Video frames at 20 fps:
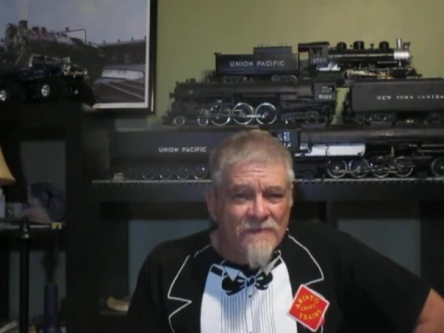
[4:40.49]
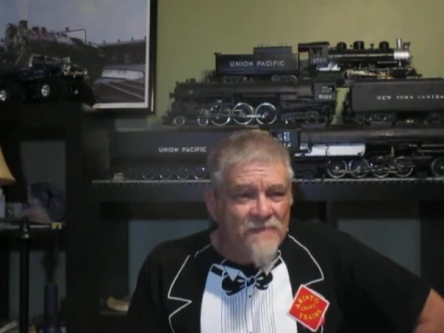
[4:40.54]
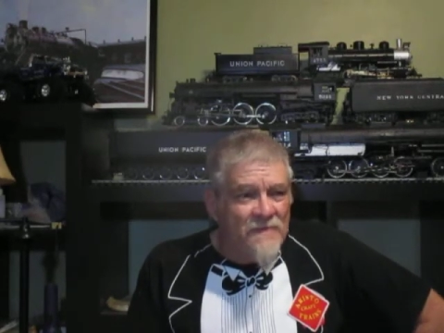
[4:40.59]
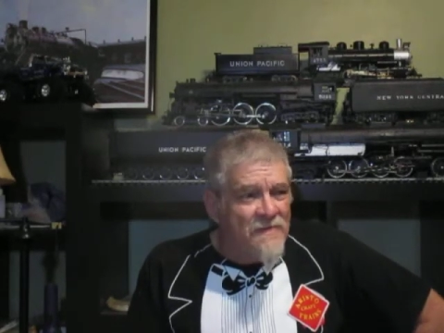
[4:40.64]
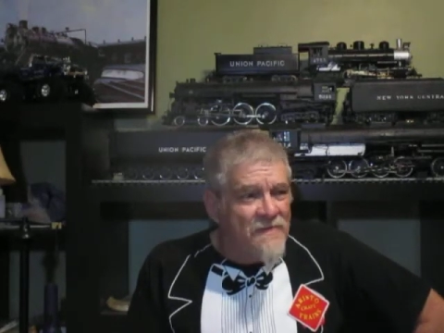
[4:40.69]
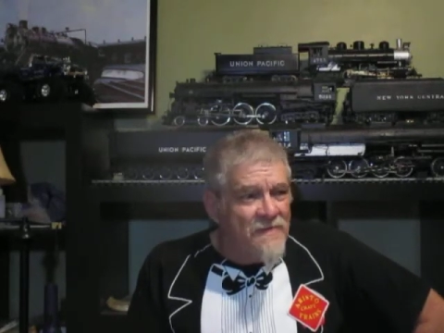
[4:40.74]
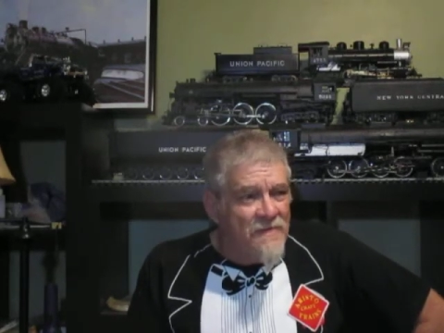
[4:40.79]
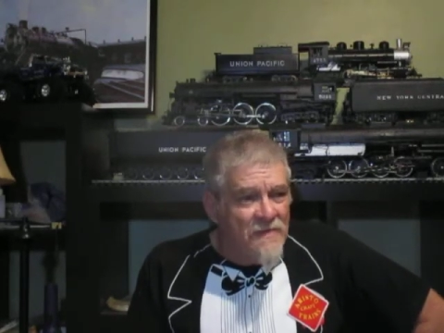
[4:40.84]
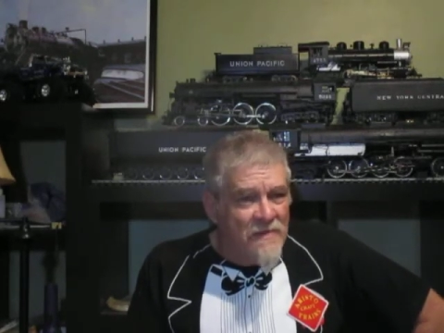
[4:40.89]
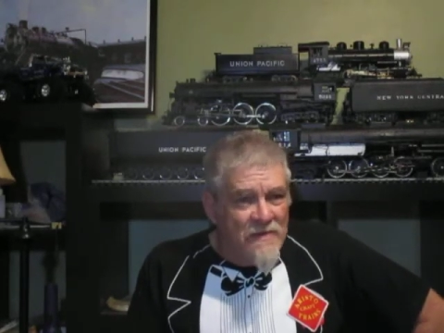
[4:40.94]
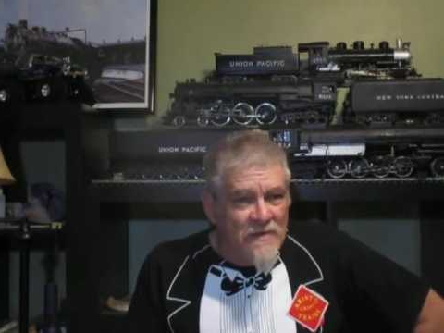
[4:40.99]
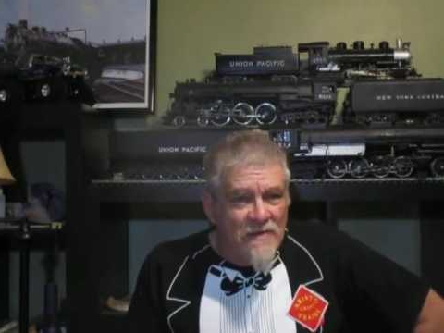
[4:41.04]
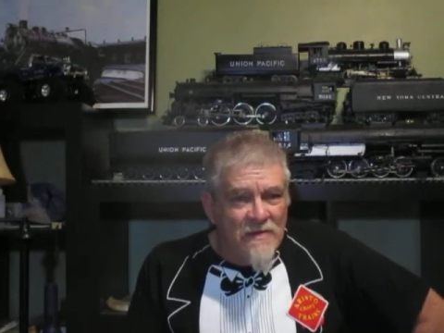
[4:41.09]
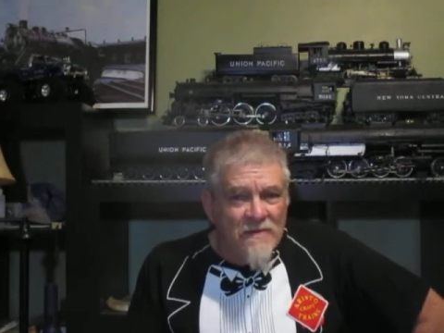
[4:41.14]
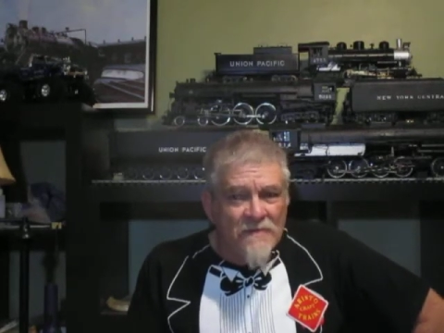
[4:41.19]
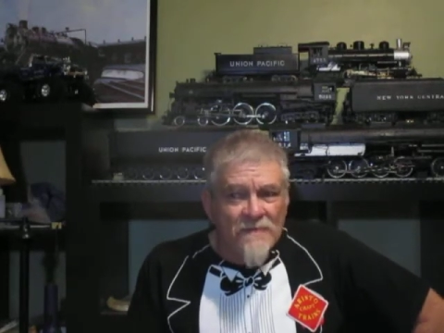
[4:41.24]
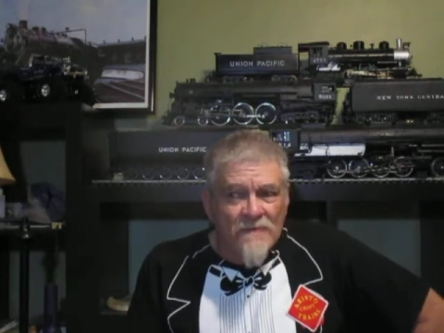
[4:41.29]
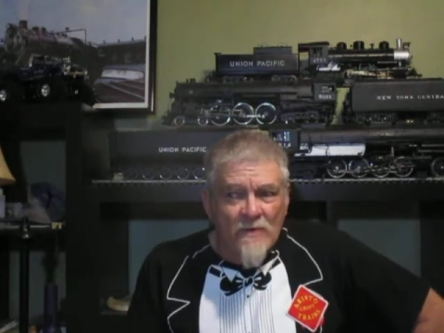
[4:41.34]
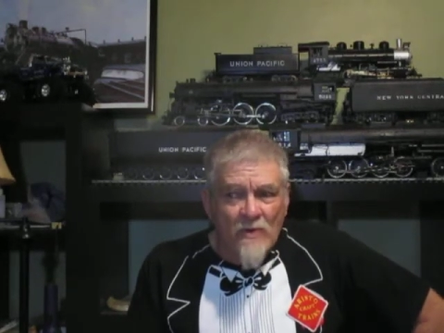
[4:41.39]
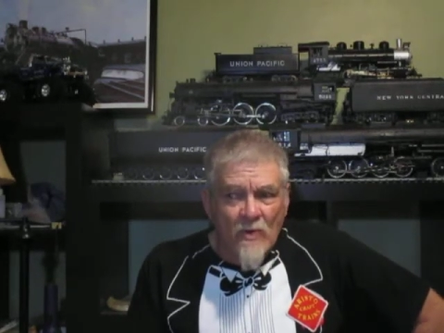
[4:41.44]
the
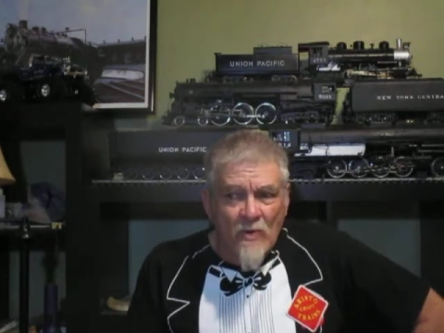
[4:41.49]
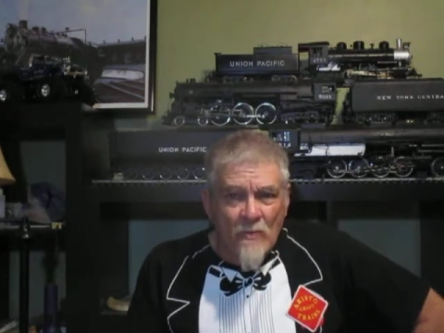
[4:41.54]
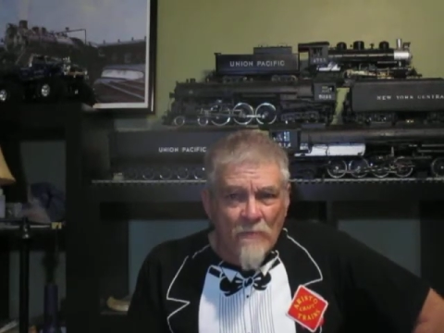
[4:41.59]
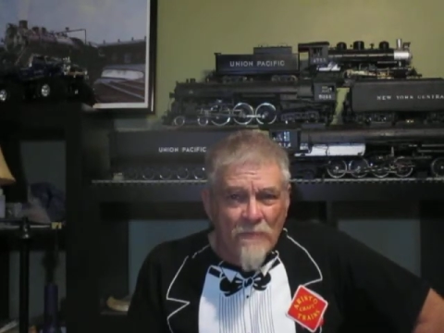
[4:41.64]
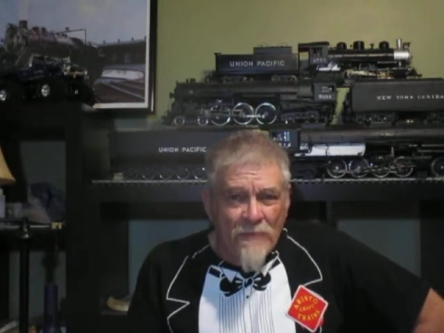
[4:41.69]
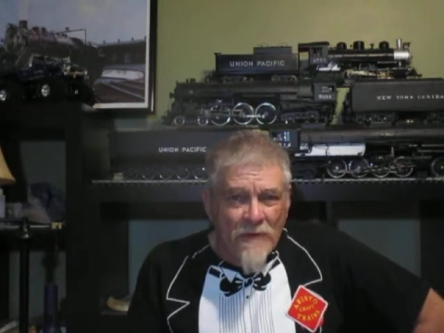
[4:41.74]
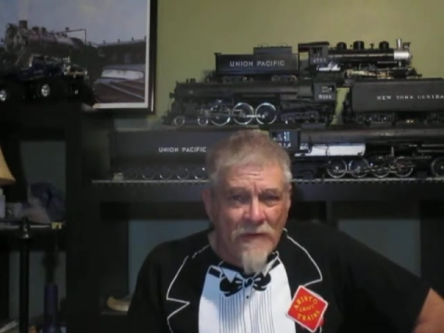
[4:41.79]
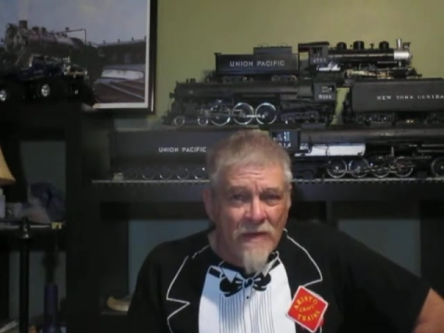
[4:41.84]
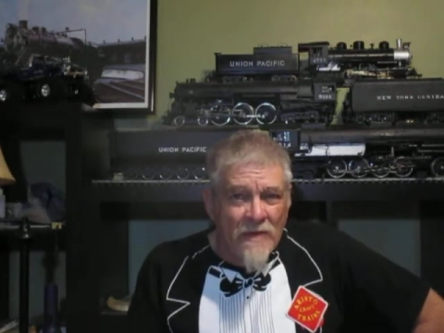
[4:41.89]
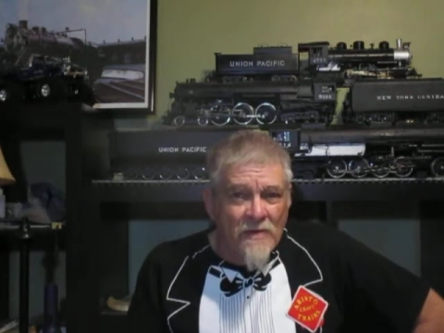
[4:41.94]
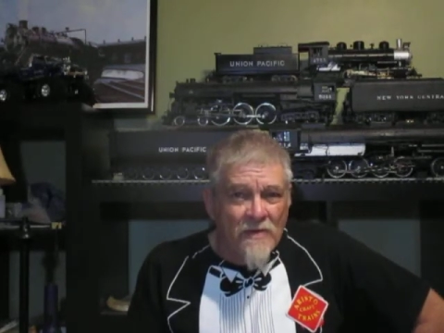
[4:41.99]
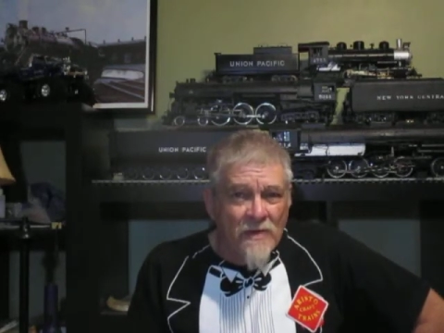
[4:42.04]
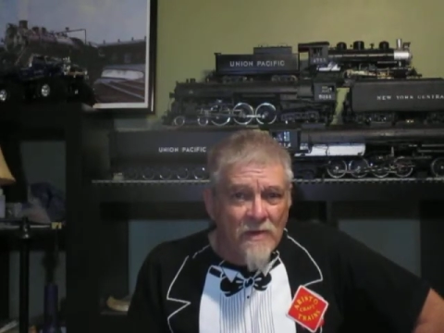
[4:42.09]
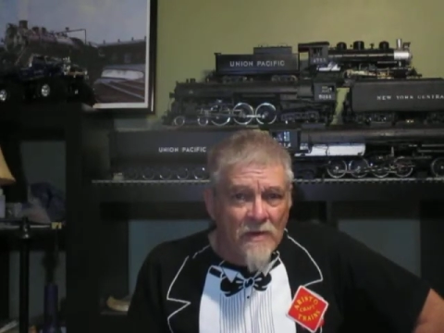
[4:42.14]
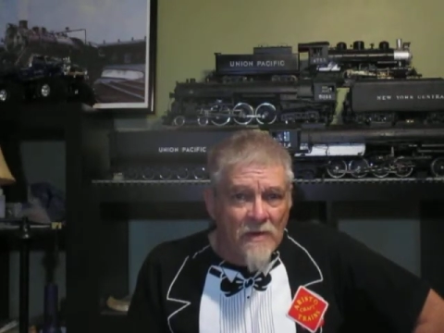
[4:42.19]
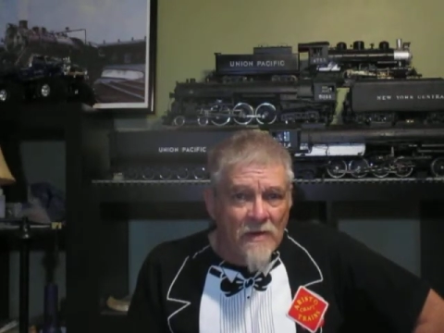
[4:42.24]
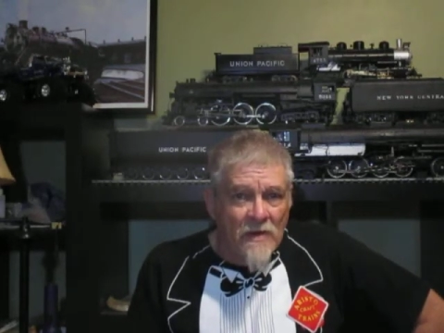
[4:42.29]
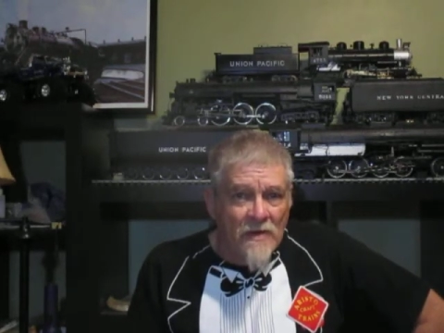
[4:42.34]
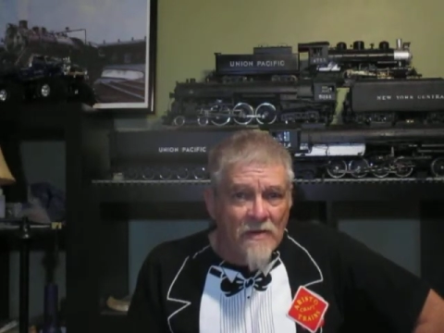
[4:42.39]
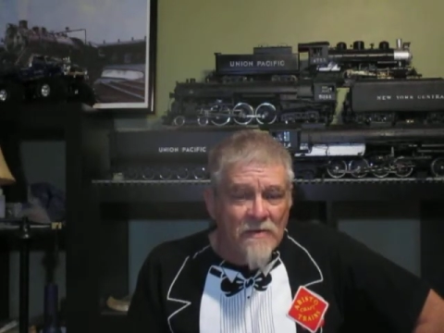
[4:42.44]
need to obey
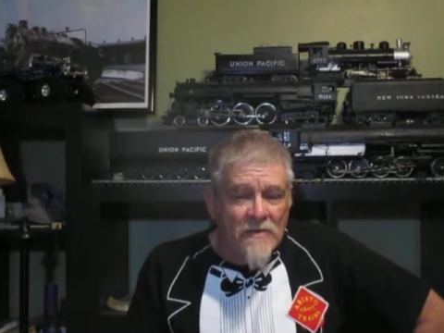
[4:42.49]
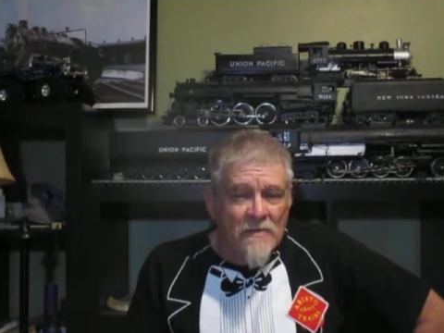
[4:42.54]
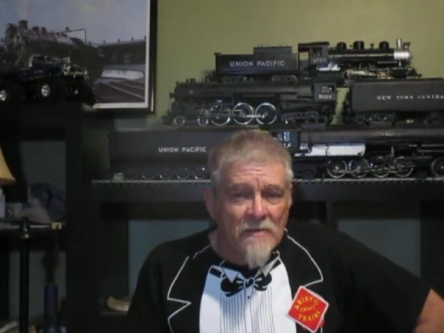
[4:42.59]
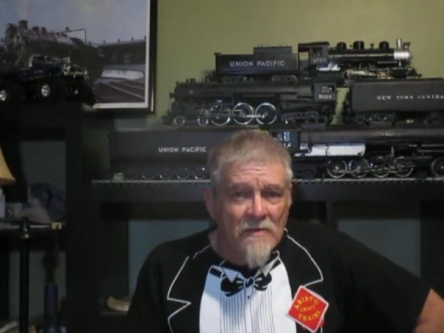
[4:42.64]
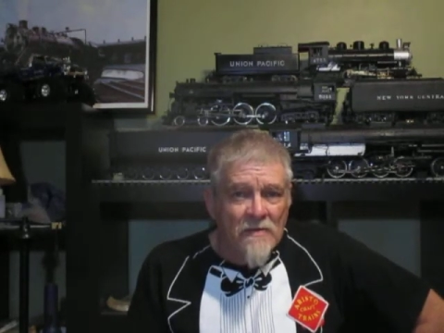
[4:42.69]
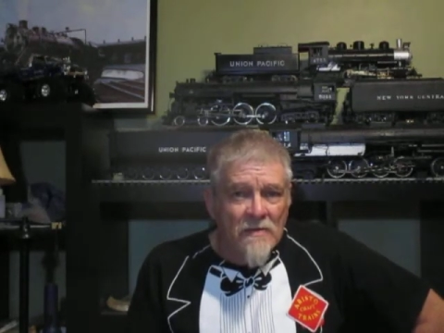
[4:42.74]
God